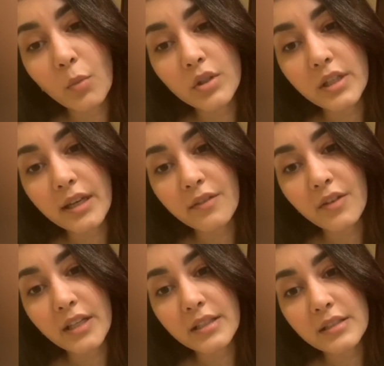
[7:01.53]
watching
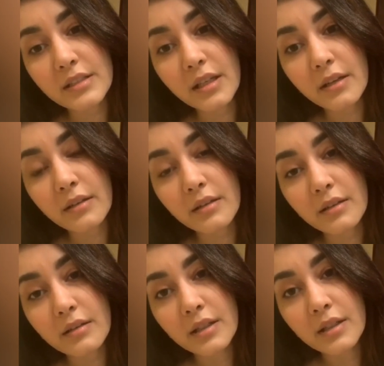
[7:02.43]
Netflix and
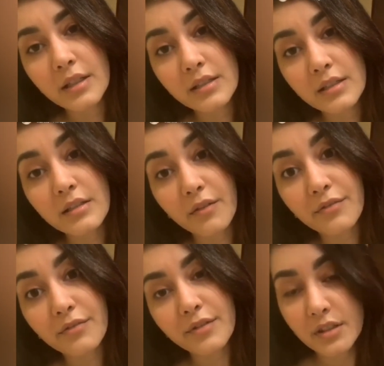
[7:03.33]
stuff?
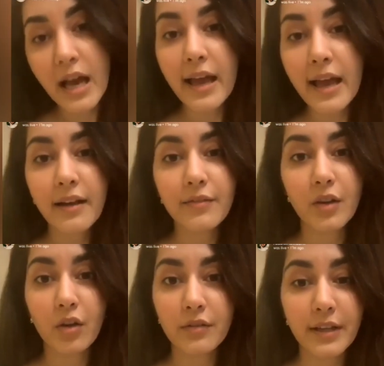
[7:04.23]
Because I have a
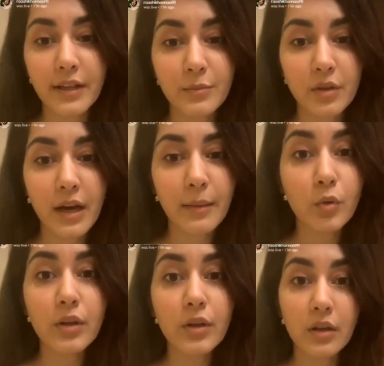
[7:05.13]
lot of time, so I am
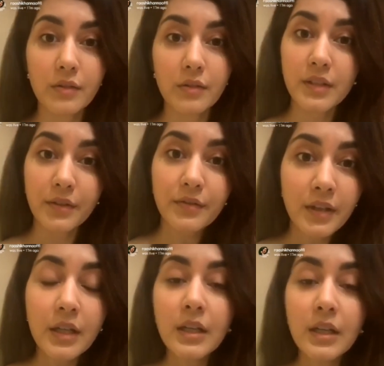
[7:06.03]
doing a lot of stuff.
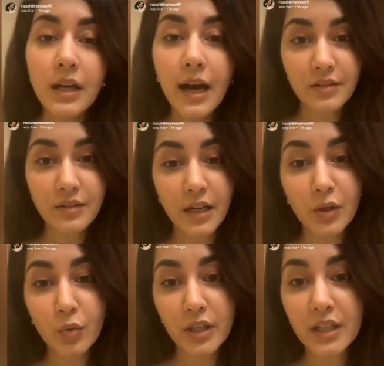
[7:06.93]
I have
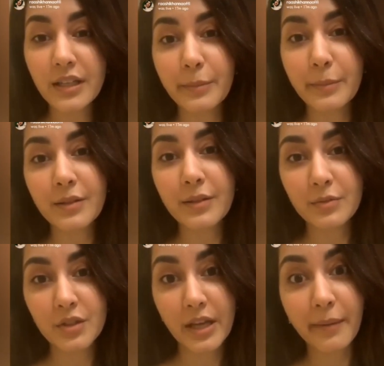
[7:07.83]
started cooking a little bit,
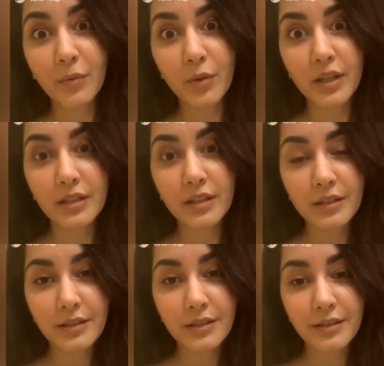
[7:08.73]
which I am doing.
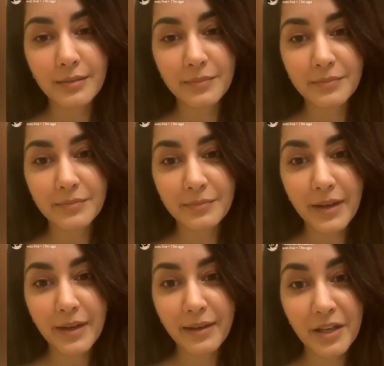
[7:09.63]

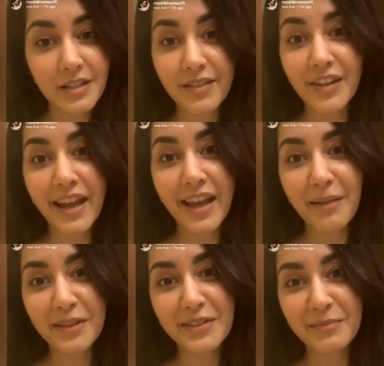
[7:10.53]
My parents are very
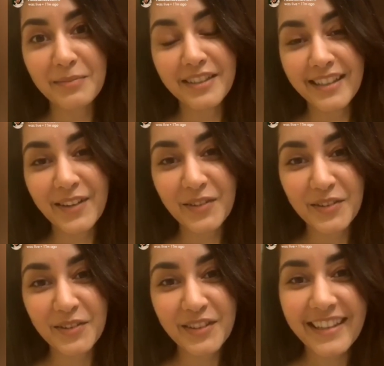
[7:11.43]
happy because I'm learning how to
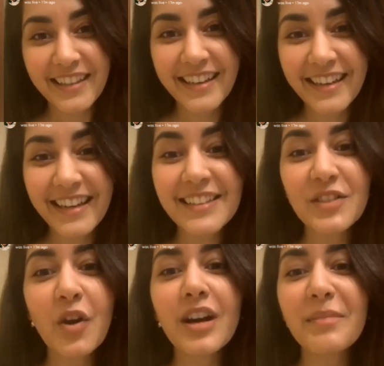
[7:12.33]
cook.
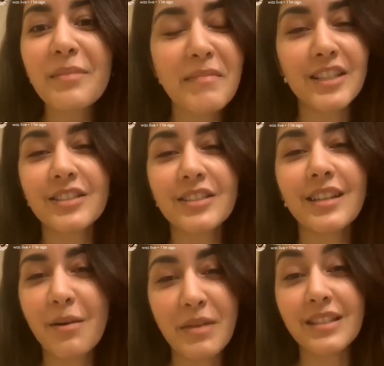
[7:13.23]
It's not major
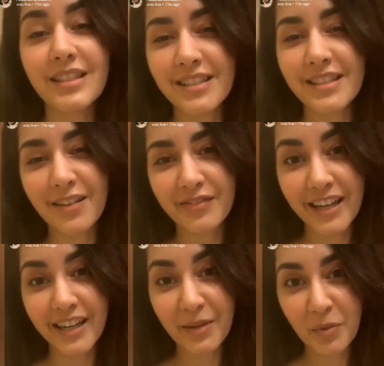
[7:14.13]
amazing stuff
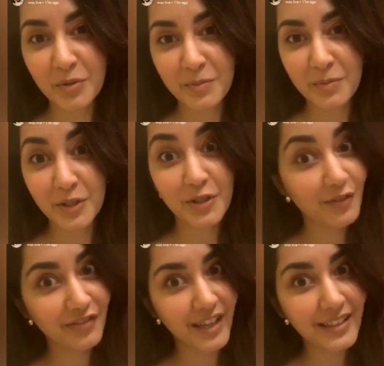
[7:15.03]
that I can post pictures
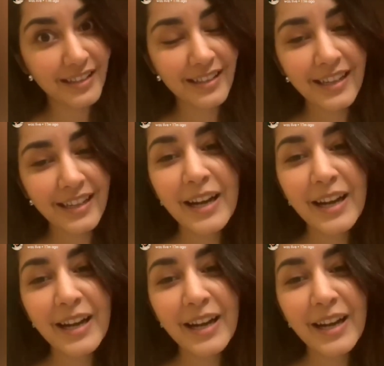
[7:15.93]
of yet,